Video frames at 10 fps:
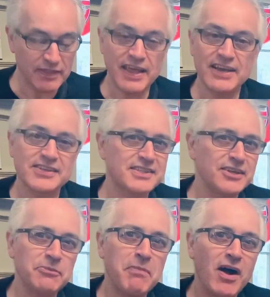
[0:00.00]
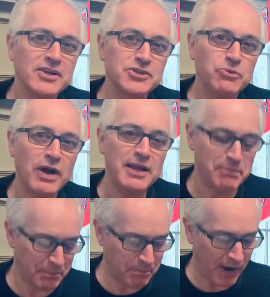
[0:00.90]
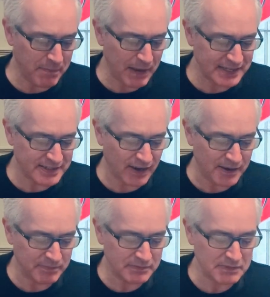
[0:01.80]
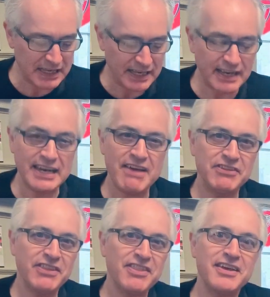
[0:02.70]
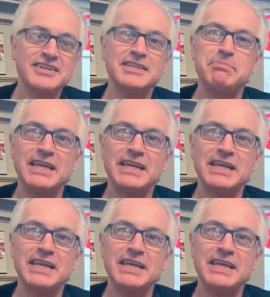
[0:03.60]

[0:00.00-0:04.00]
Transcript: They are still miles away, but by bedtime, 11:30